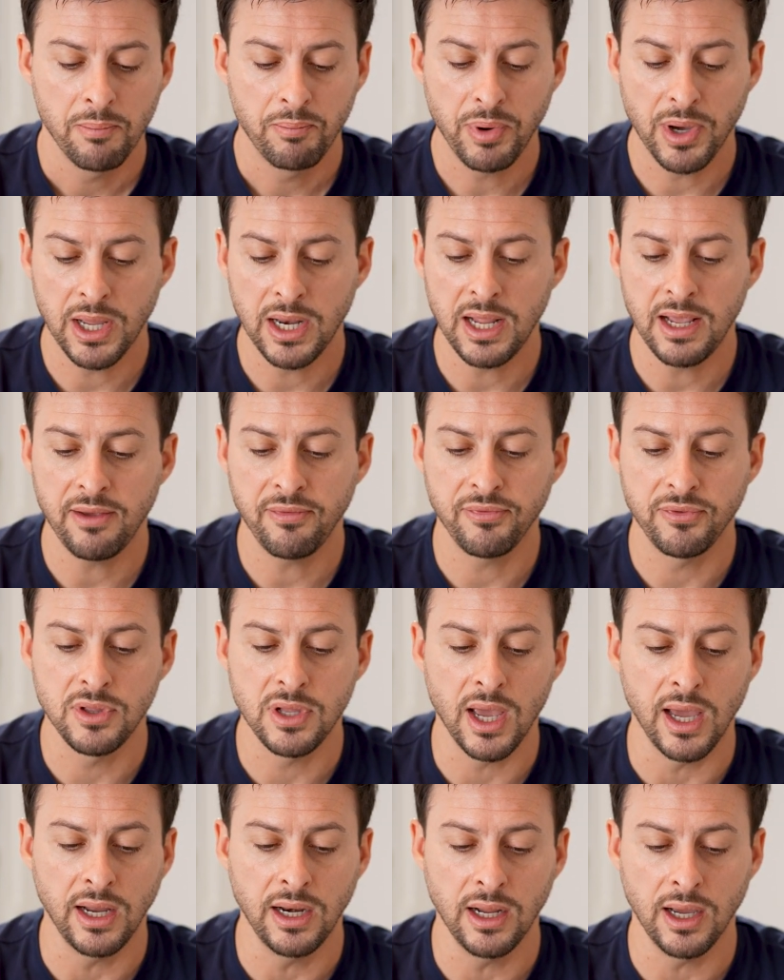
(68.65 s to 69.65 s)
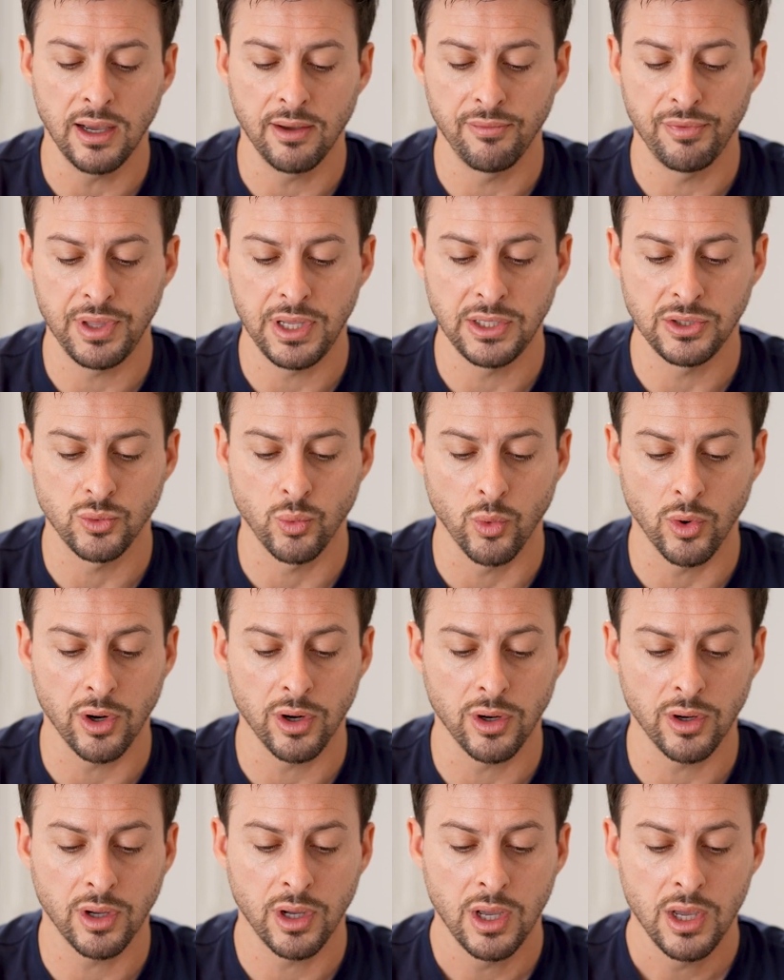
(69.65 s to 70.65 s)
But if none of these
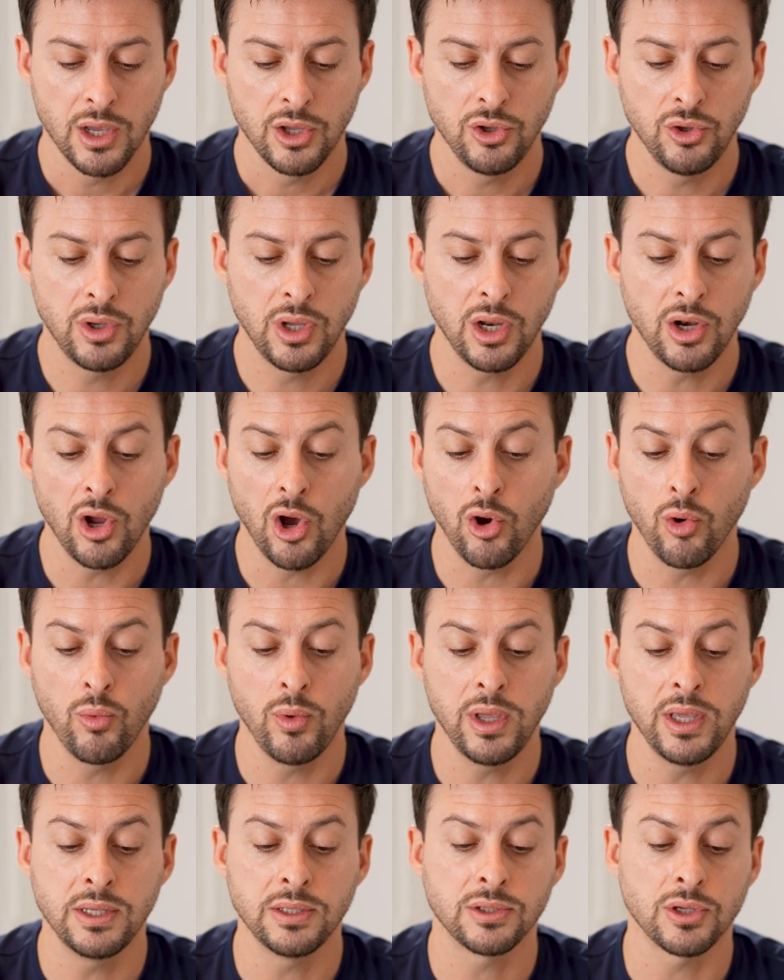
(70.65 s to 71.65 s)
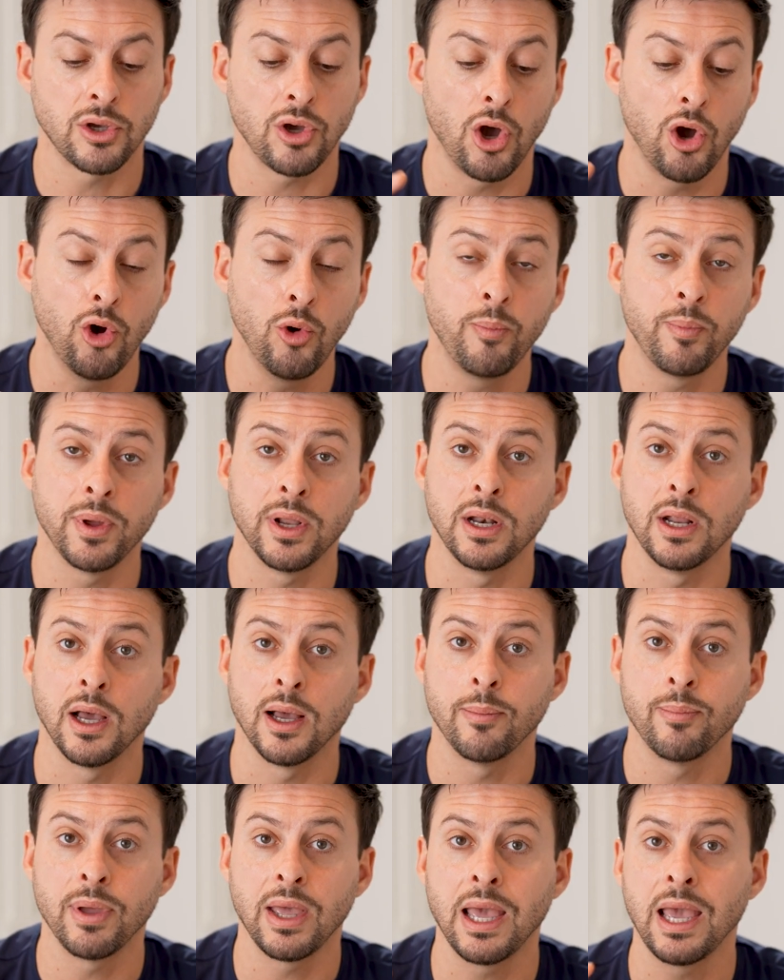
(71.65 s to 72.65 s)
work, you can always open
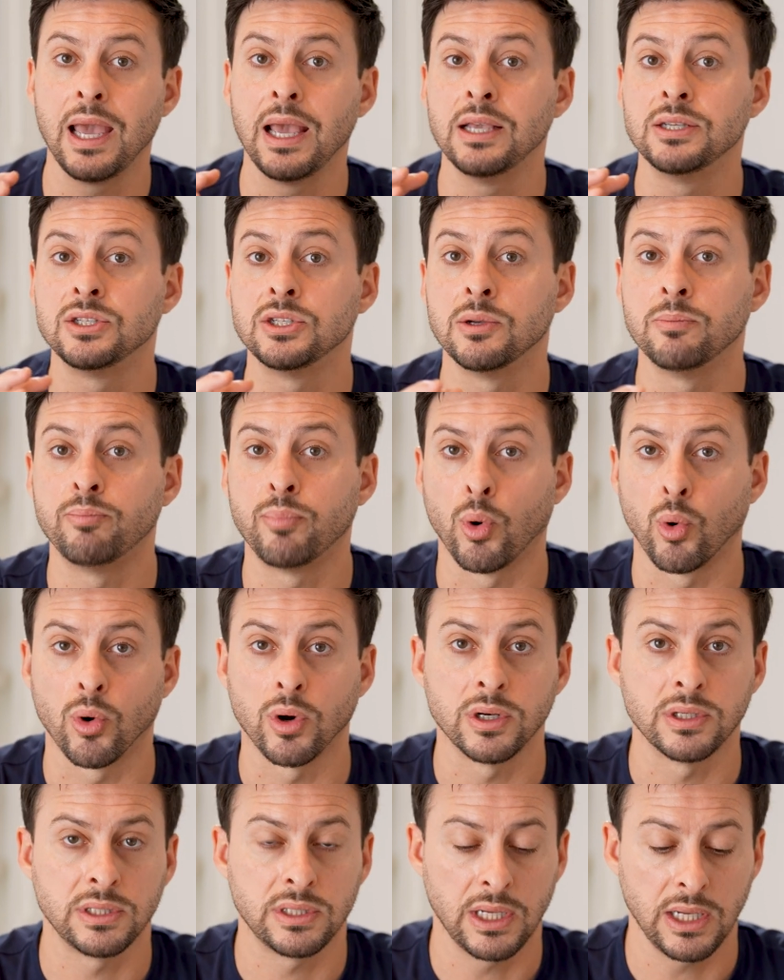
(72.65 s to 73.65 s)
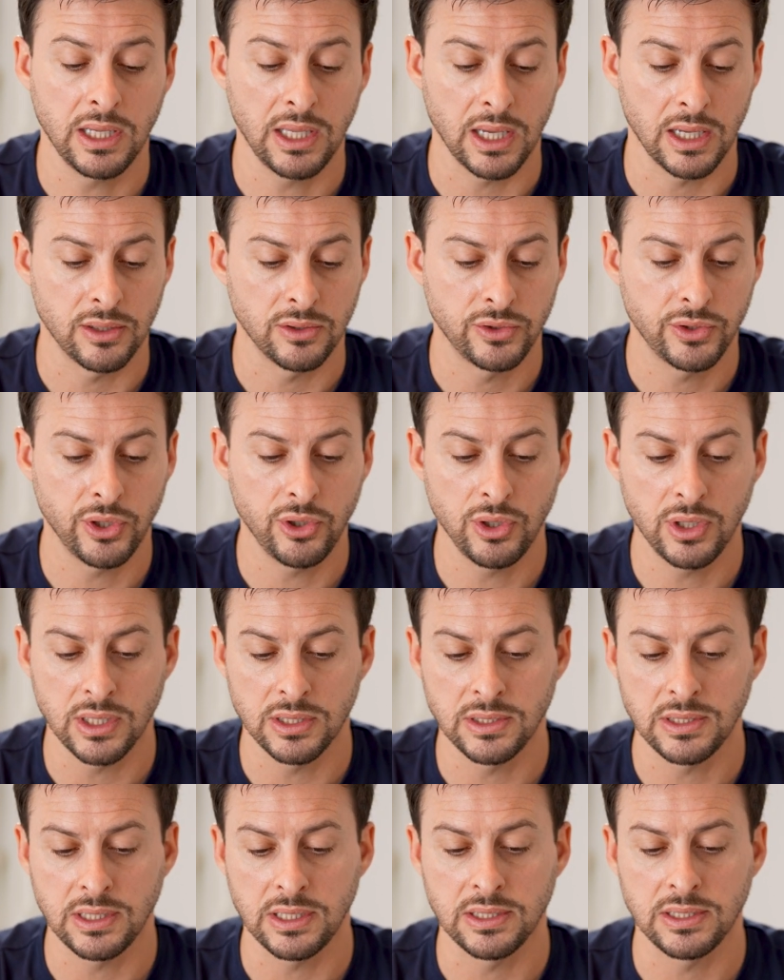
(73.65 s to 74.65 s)
up a support ticket. So you
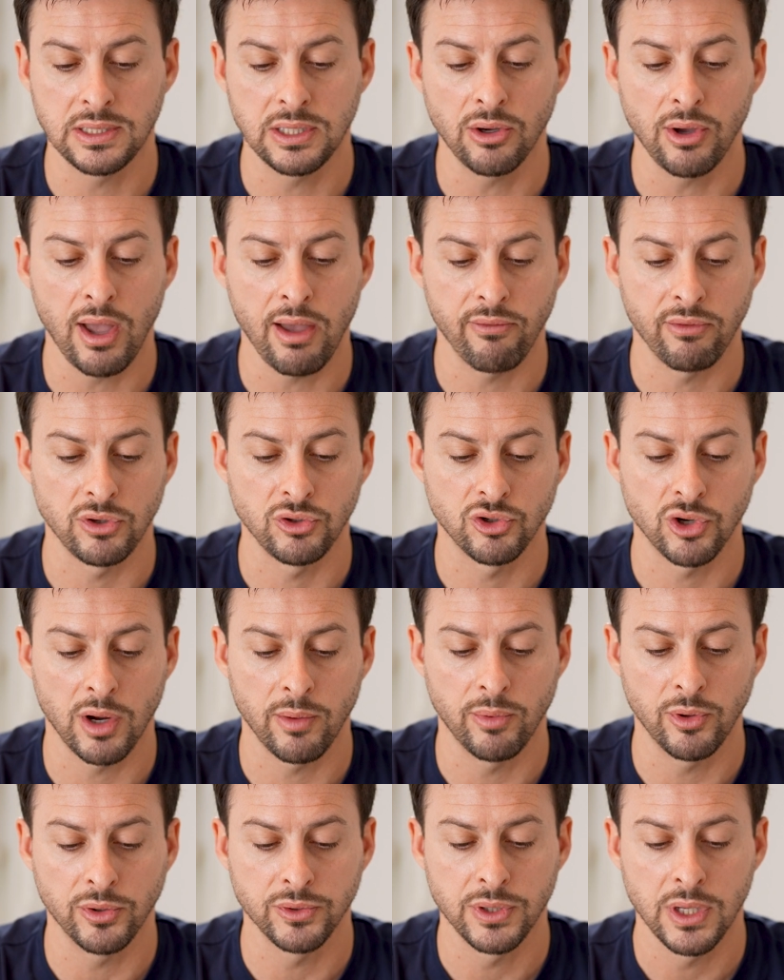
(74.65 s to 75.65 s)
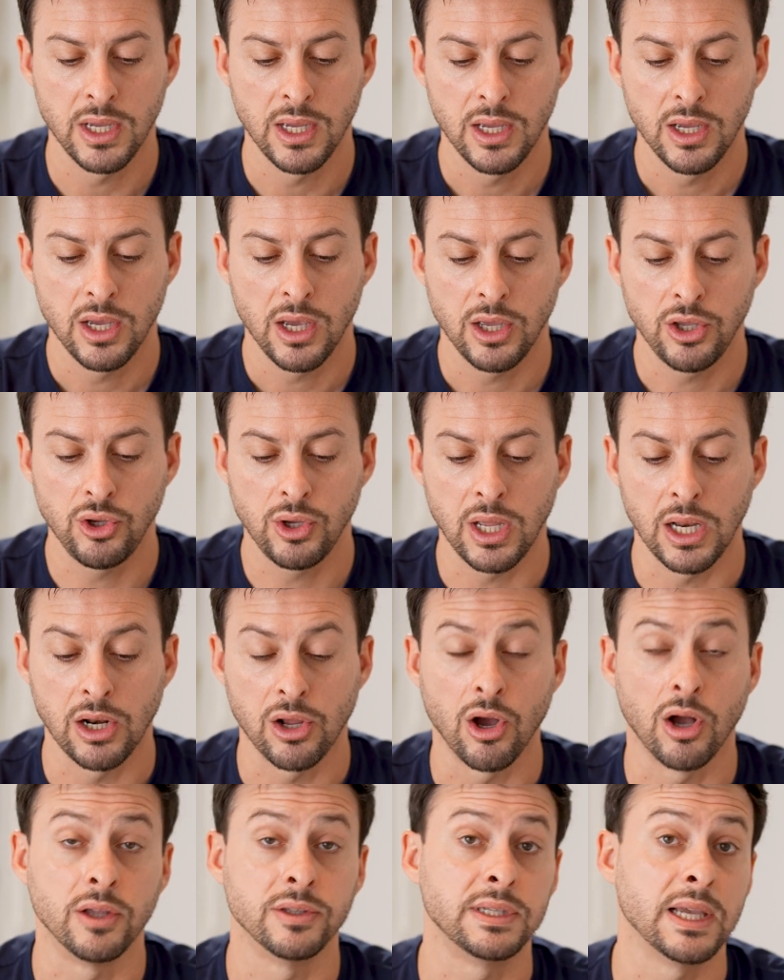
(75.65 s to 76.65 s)
can see still having troubles you can
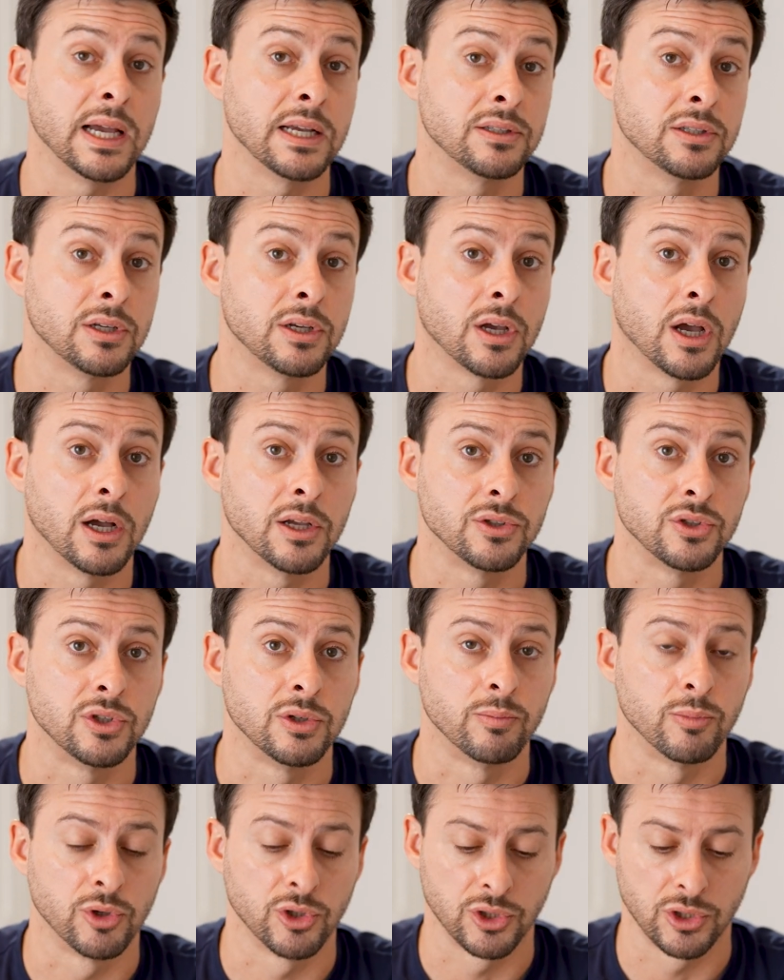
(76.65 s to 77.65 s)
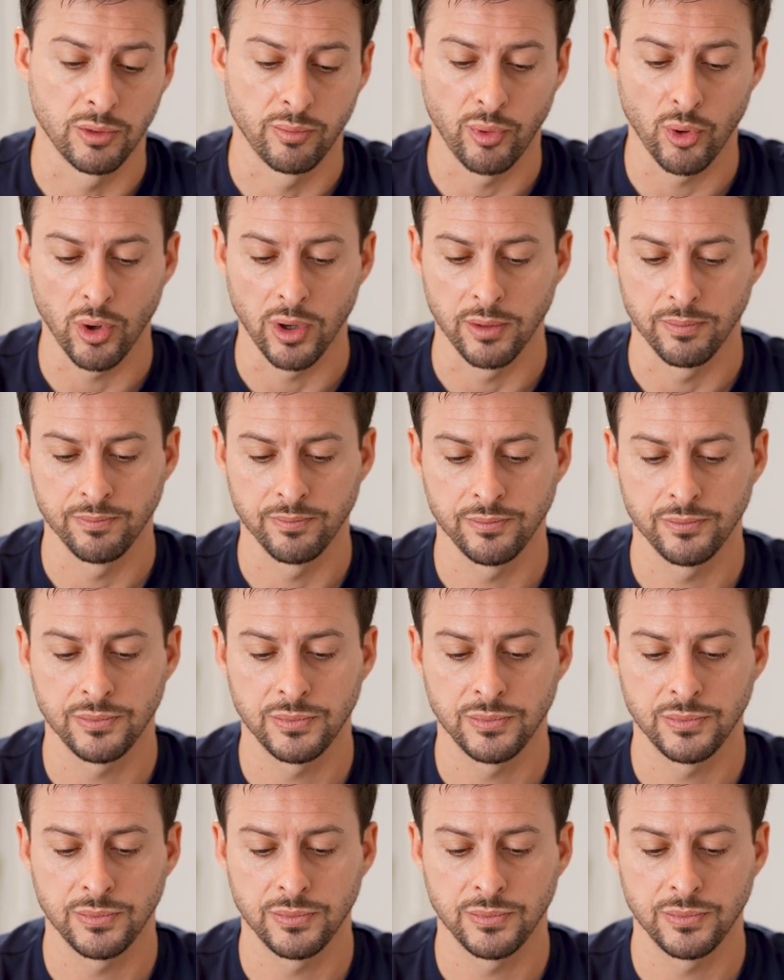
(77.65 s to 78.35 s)
contact customer support.